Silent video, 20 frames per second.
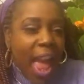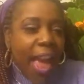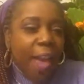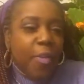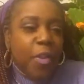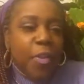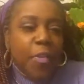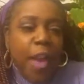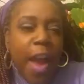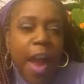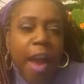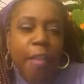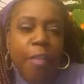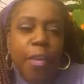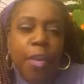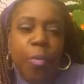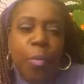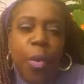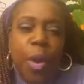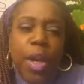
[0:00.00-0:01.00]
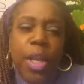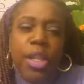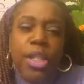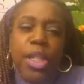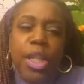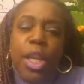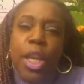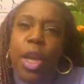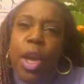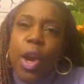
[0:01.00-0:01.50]
If you've ever wanted
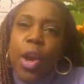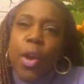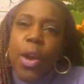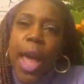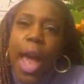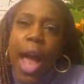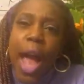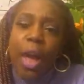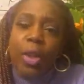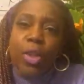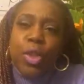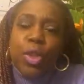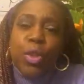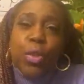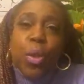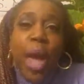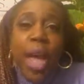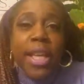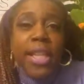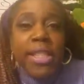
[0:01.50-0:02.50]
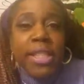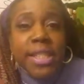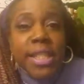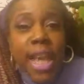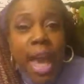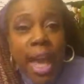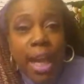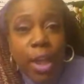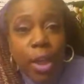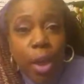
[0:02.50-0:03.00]
to learn how to
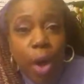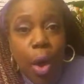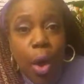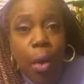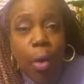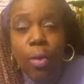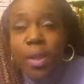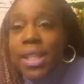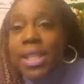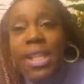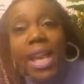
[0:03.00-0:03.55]
set goals,